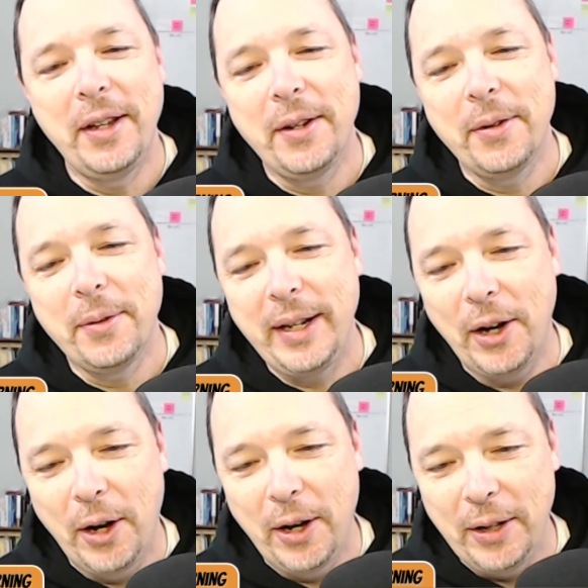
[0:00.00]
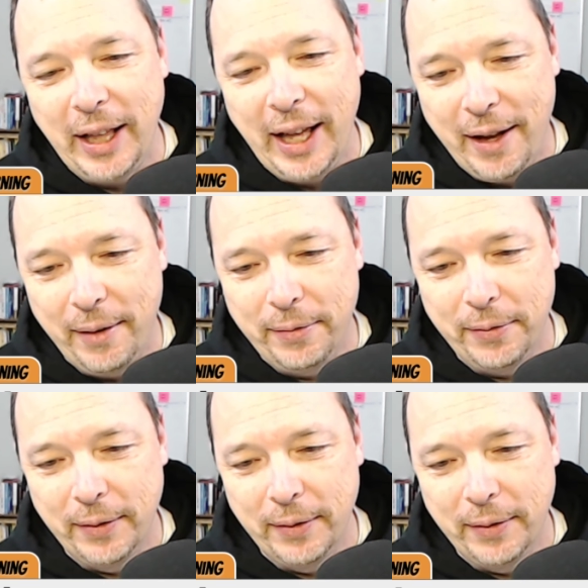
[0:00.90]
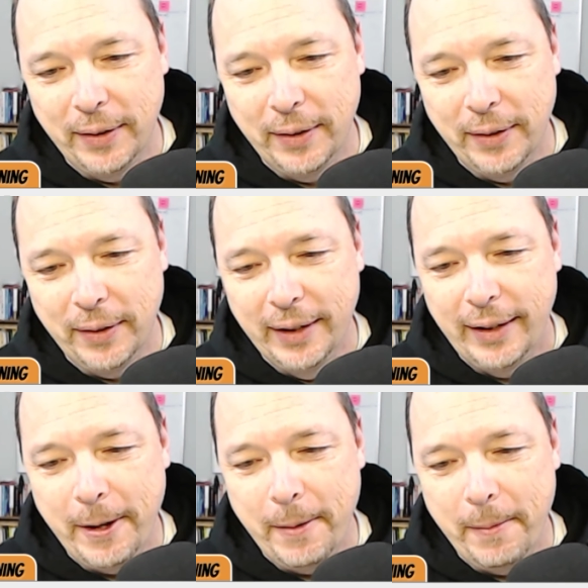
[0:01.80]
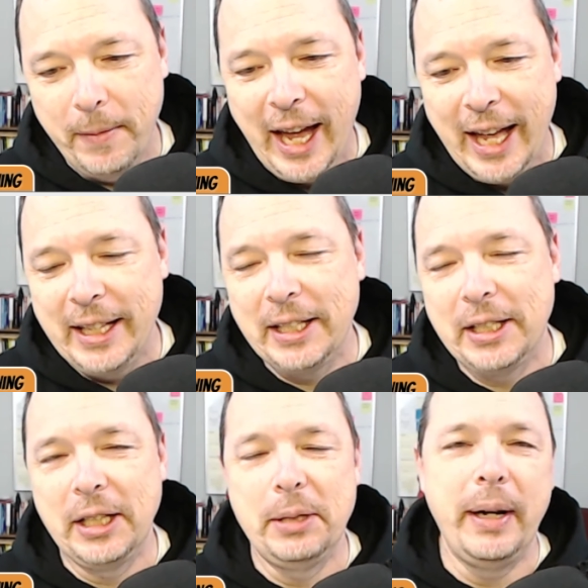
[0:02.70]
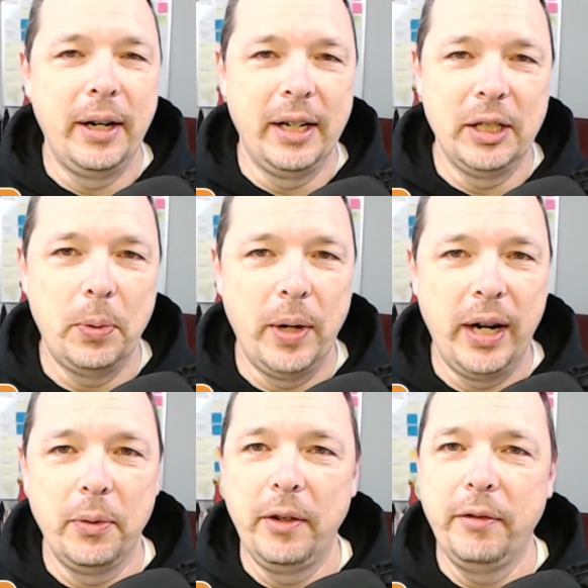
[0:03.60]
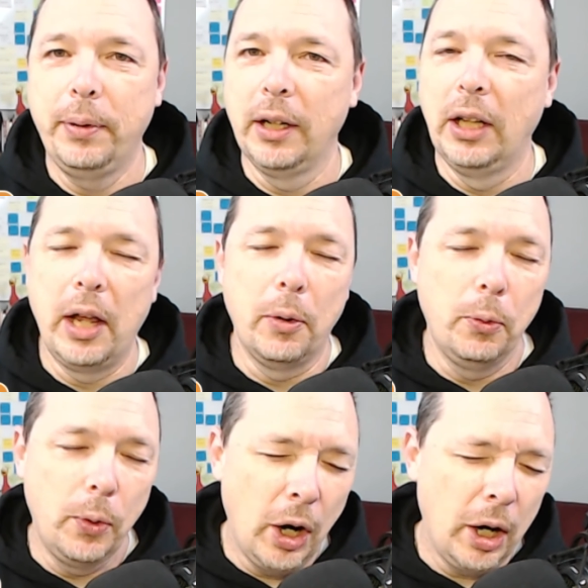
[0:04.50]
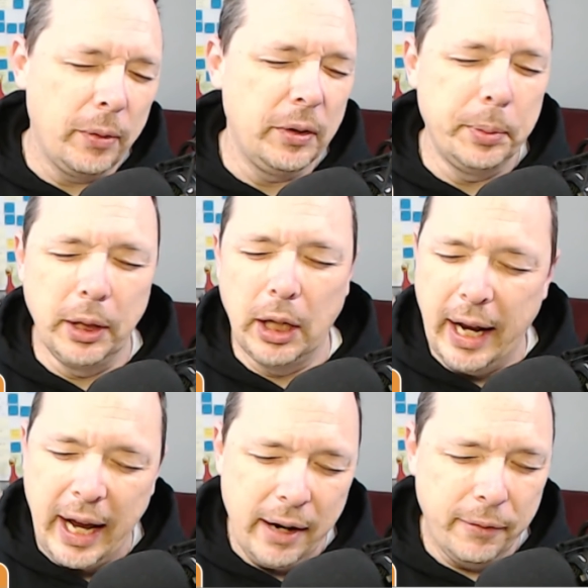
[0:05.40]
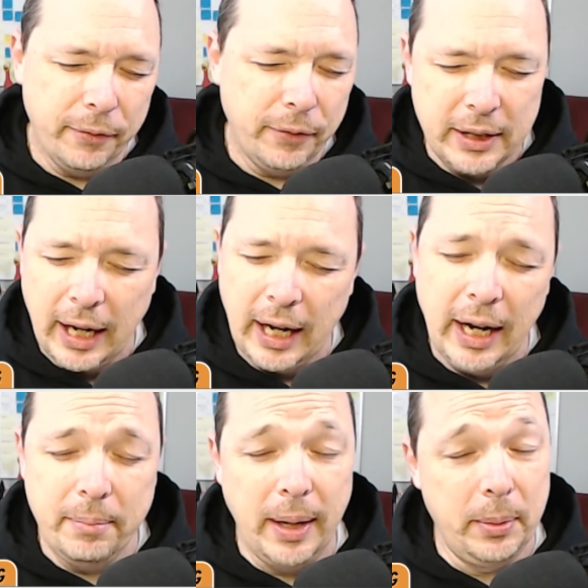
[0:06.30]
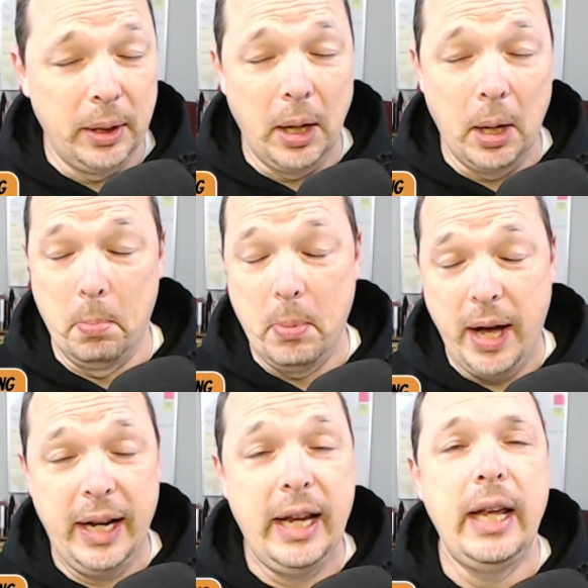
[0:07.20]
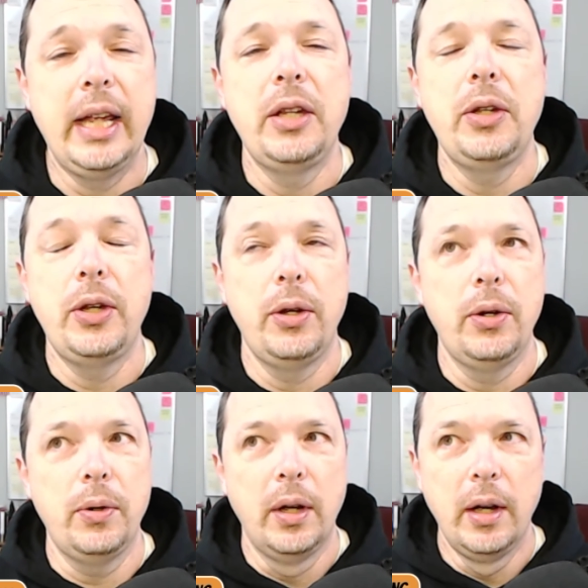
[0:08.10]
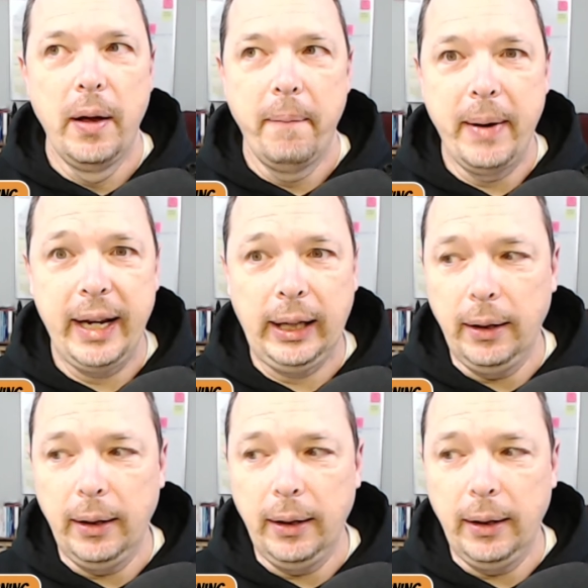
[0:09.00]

we we all have um, had this experience where we've put a lot of work, we put a lot of effort, time, maybe a lot of money into ma-